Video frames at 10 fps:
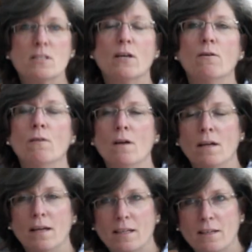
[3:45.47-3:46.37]
So
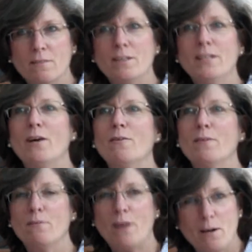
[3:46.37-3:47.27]

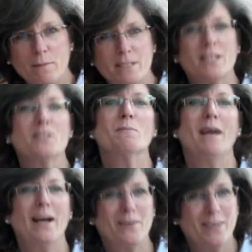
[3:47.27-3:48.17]
environment does
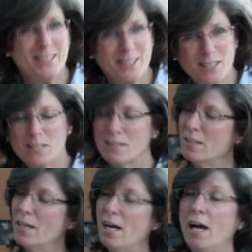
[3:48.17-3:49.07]
matter.
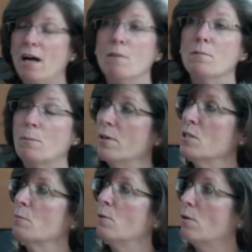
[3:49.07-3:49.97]
It does. The
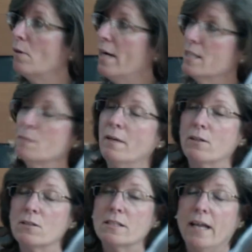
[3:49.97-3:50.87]
principal, as
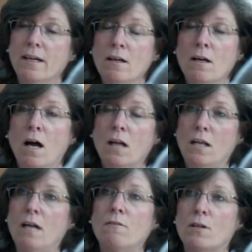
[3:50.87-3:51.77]
Michael said, a
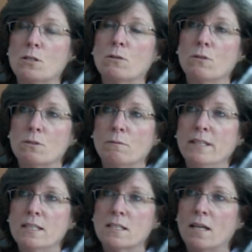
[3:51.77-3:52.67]
lot of our schools, when
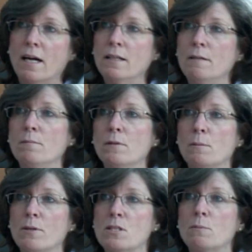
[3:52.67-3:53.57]
we designed them, the
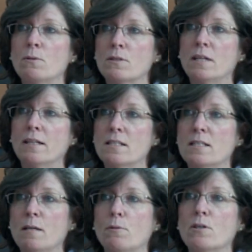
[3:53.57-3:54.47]
principal is not the
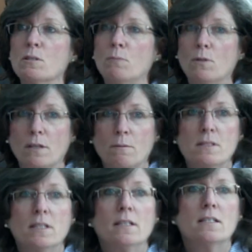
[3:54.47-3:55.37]
same principal that
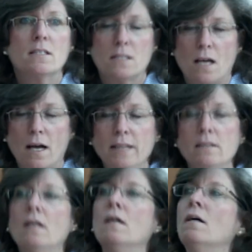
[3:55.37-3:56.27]
was in the design.
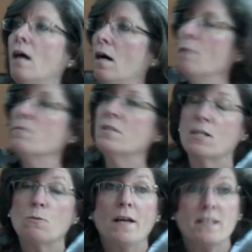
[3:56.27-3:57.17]
So
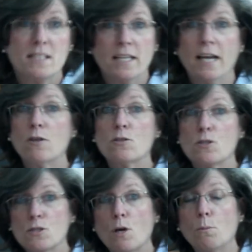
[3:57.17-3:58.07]
that's why the standards
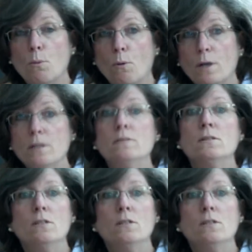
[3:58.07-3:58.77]
are so important.